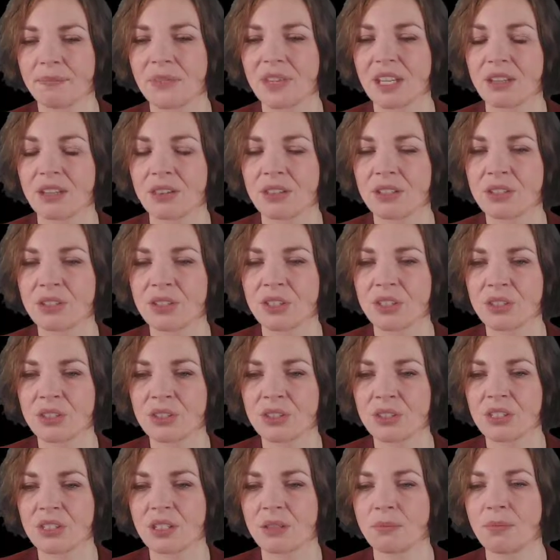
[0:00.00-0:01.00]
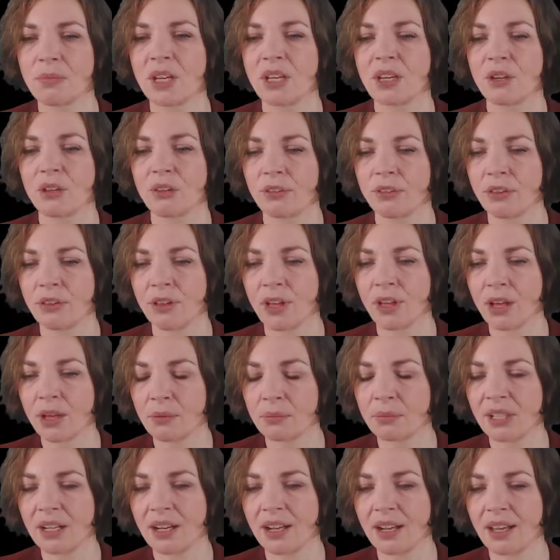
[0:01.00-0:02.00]
the system
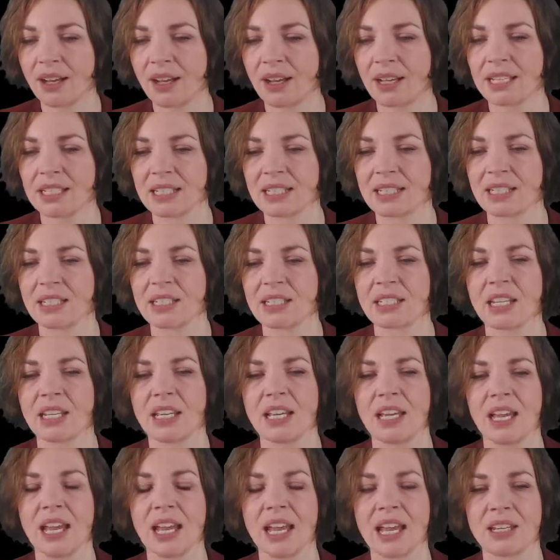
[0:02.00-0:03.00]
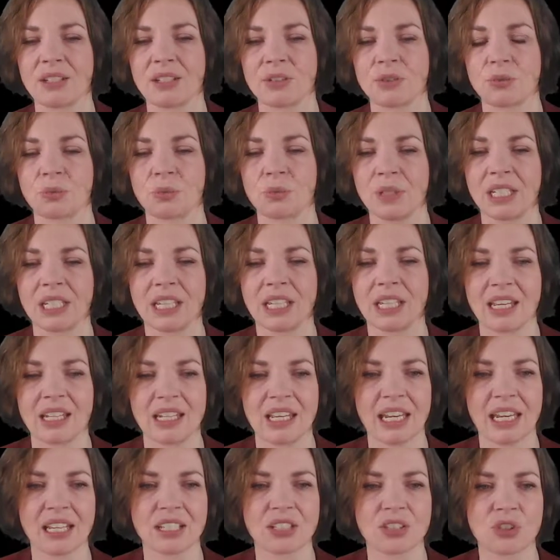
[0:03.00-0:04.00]
thermalizes, and we can
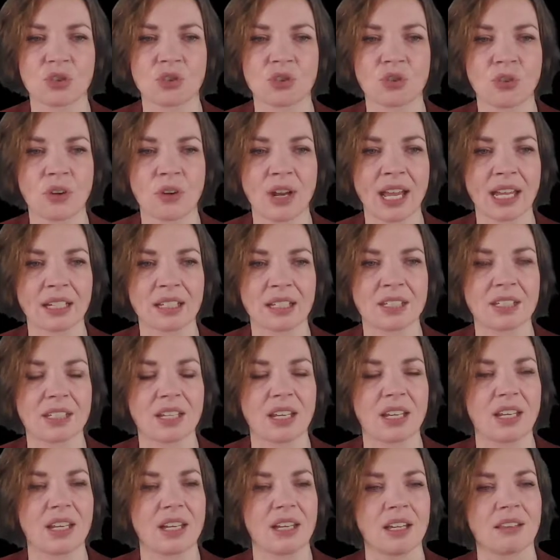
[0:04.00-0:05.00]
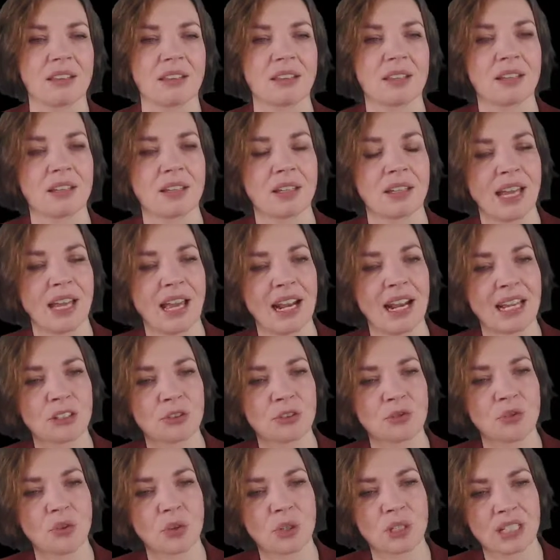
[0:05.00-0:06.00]
extract the
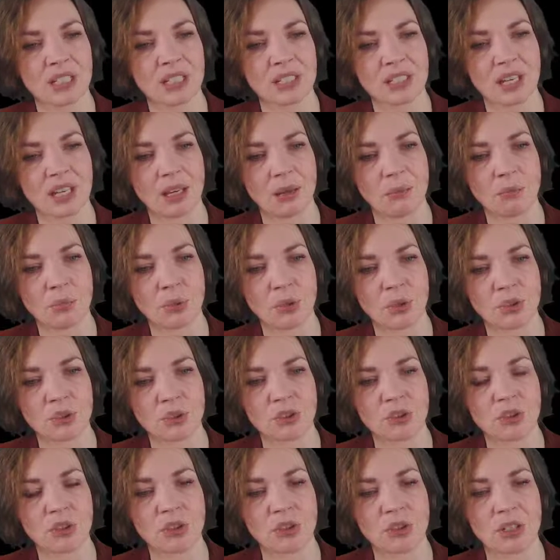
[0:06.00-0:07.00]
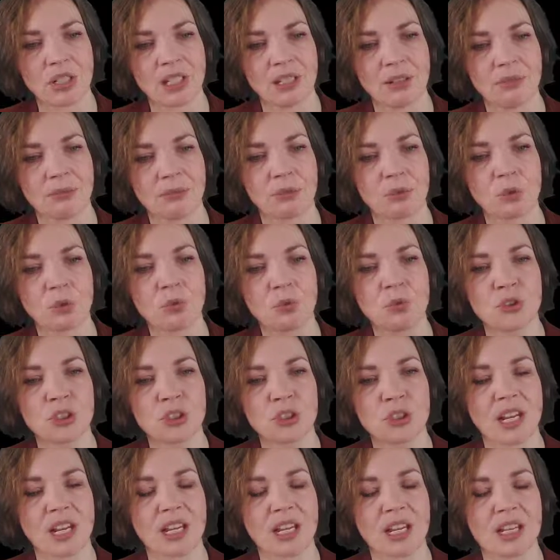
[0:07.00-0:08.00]
electronic temperature
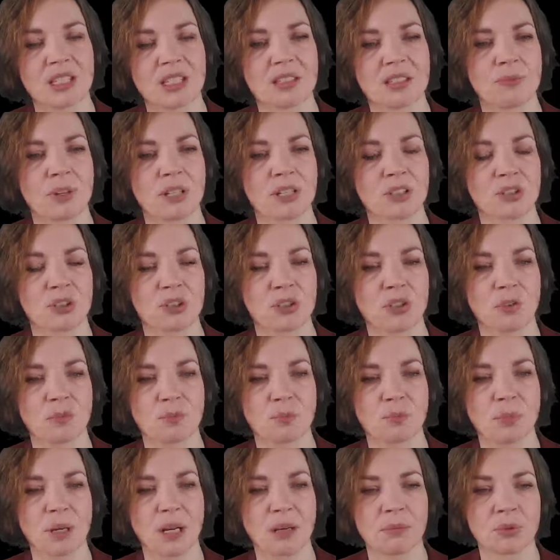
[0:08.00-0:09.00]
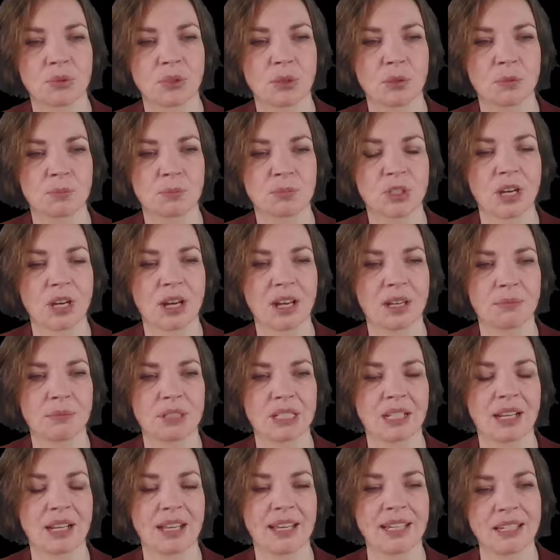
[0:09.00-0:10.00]
evolution as a function of pump probe time
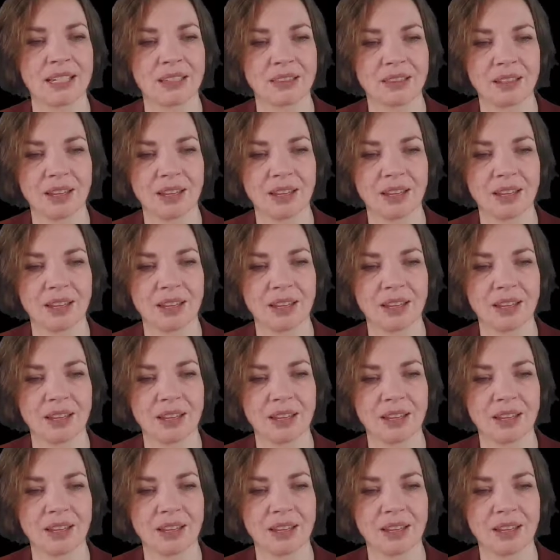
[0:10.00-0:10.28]
delay, and the